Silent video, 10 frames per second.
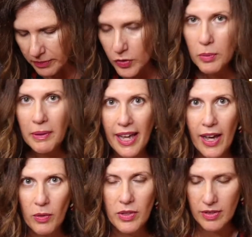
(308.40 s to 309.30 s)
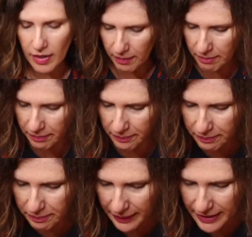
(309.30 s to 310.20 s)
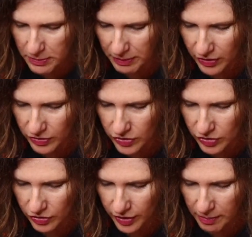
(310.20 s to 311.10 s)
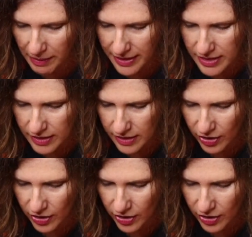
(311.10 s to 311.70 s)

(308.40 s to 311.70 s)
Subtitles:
It took me hours. But because you'd already mastered the